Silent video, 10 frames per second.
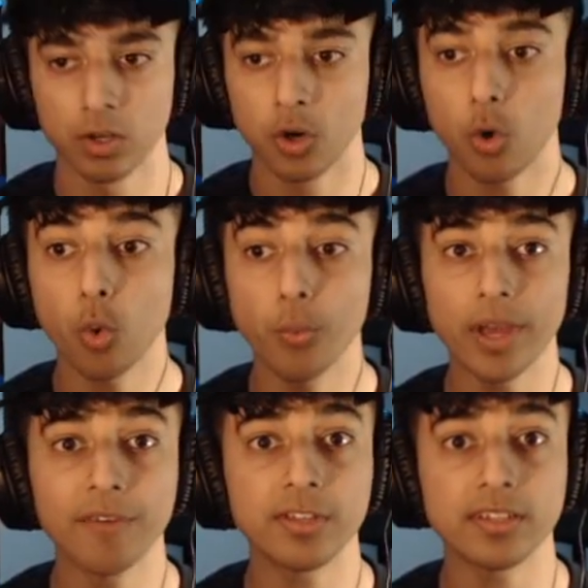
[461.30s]
Oh, we
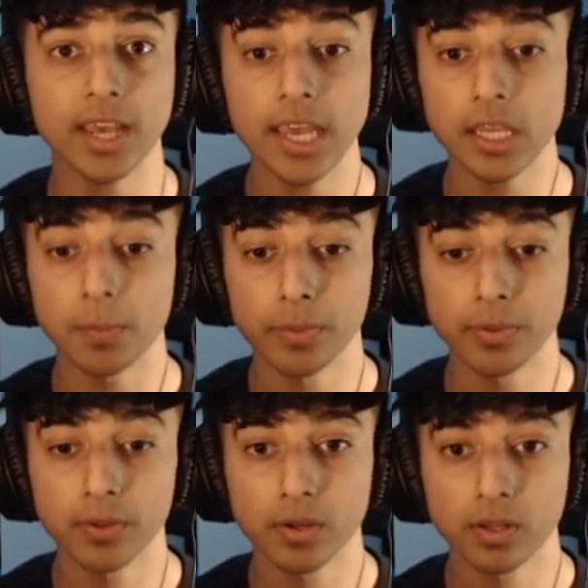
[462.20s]
have the tape.
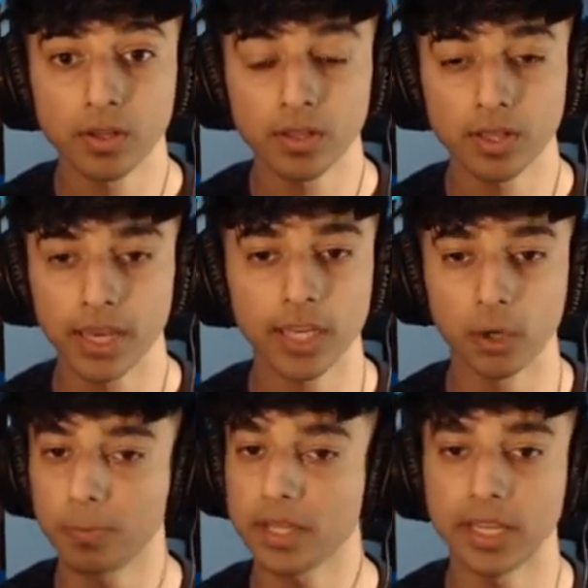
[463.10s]
Hey,
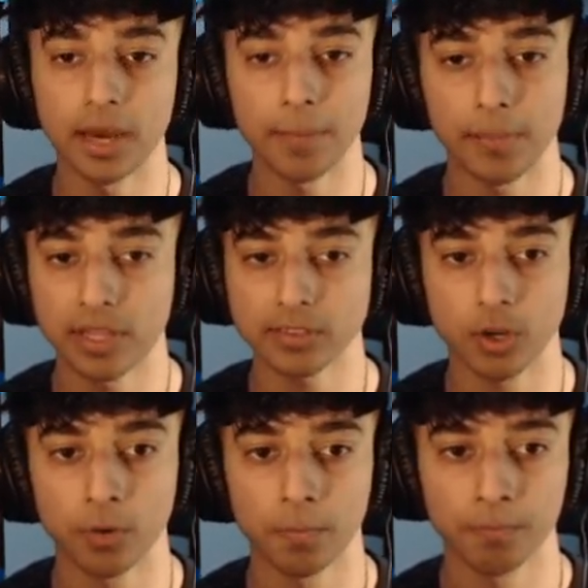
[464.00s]
yo, play that, baby. Let's go.